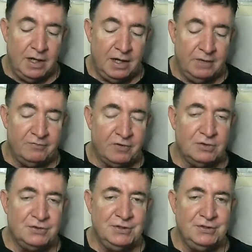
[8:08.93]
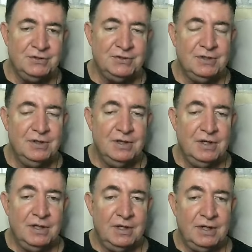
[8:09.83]
uh, verses
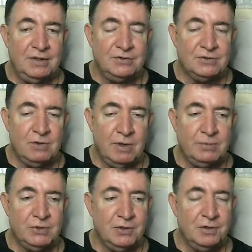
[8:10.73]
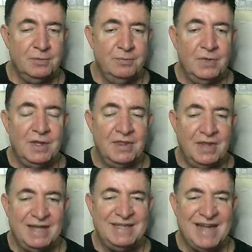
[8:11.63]
in Scripture
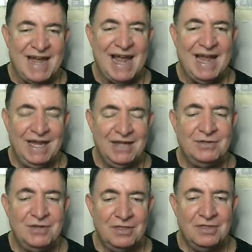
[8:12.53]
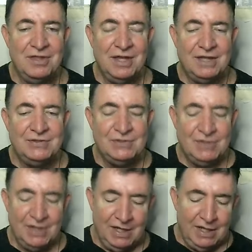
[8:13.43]
that tie into this,
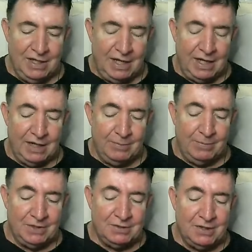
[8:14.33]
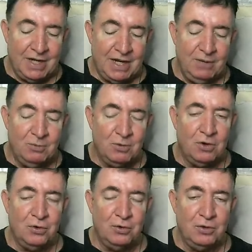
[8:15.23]
uh, but today we're
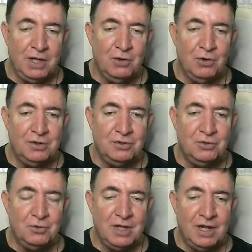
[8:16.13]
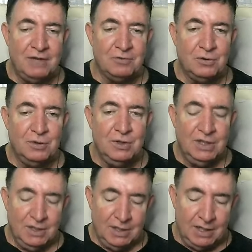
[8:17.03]
only going to cover
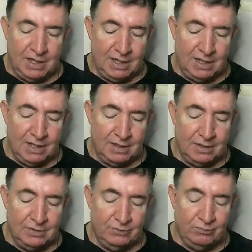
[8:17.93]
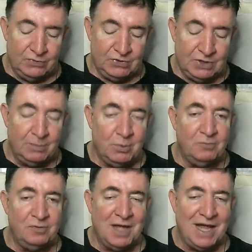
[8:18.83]
uh, some
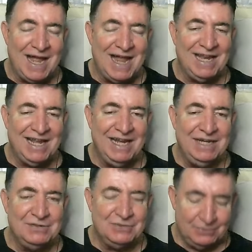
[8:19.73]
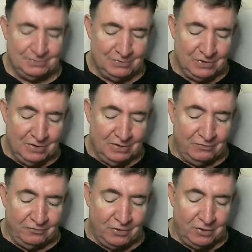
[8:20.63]
of the highlights
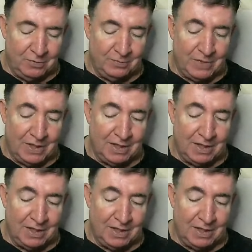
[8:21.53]
from